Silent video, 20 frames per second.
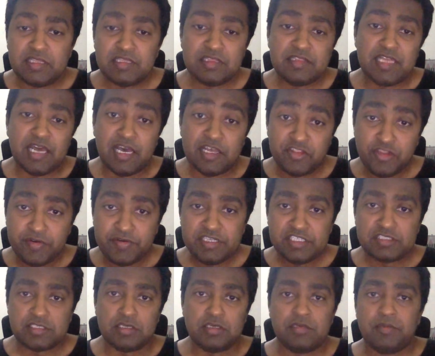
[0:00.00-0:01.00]
The other
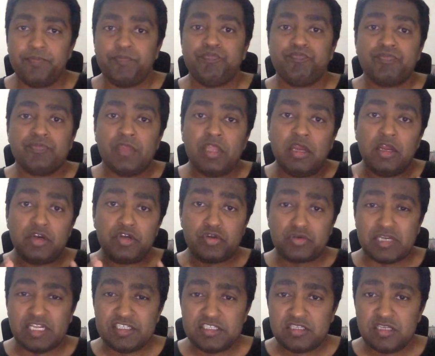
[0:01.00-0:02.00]
reason to
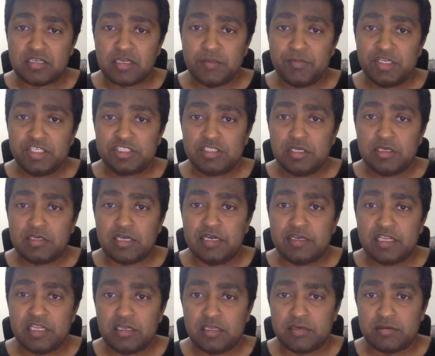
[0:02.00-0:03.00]
consider commercial
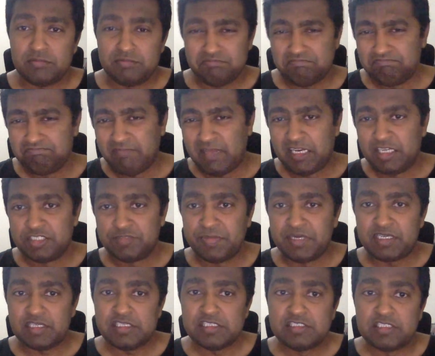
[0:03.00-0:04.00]
container management
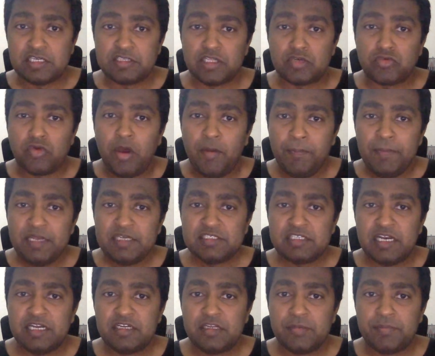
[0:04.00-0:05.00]
is that the complex
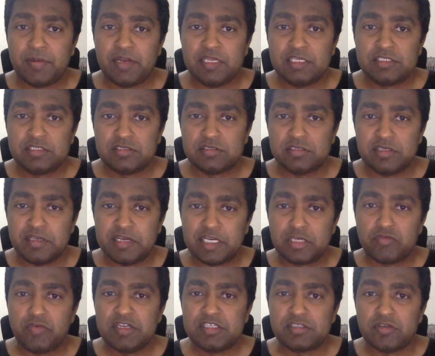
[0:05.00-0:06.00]
enterprise
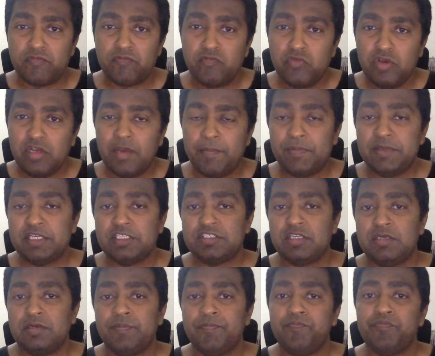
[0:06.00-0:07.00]
requires a full
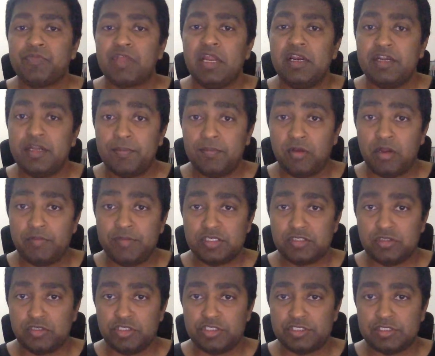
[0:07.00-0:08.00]
application deployment
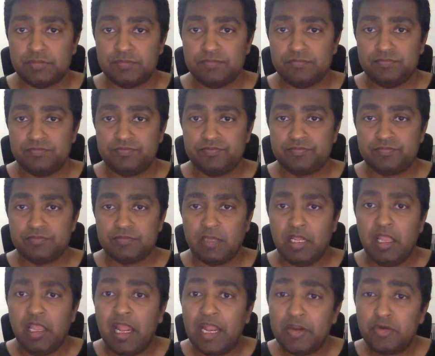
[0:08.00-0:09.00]
solution.
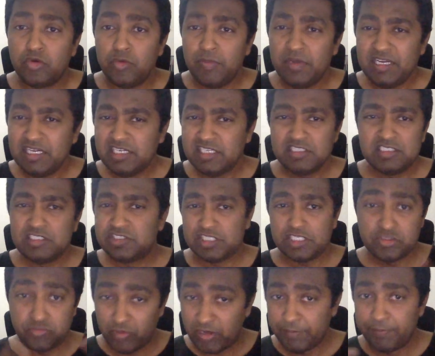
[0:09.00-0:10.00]
And Kubernetes is
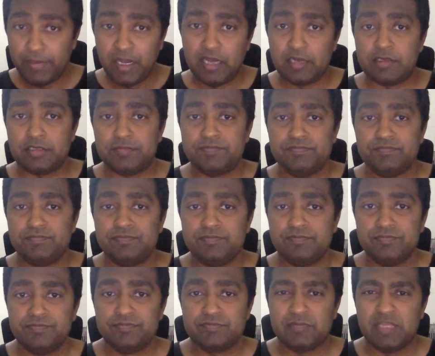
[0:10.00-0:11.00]
just one part.
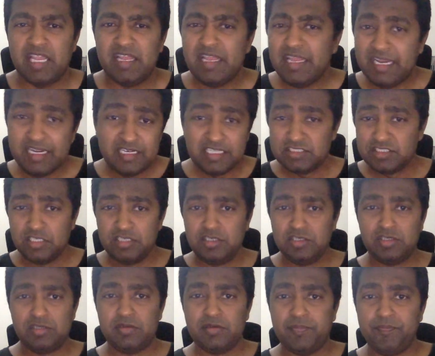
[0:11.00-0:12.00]
It
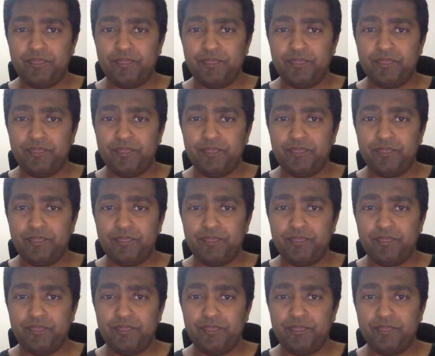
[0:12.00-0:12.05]
doesn't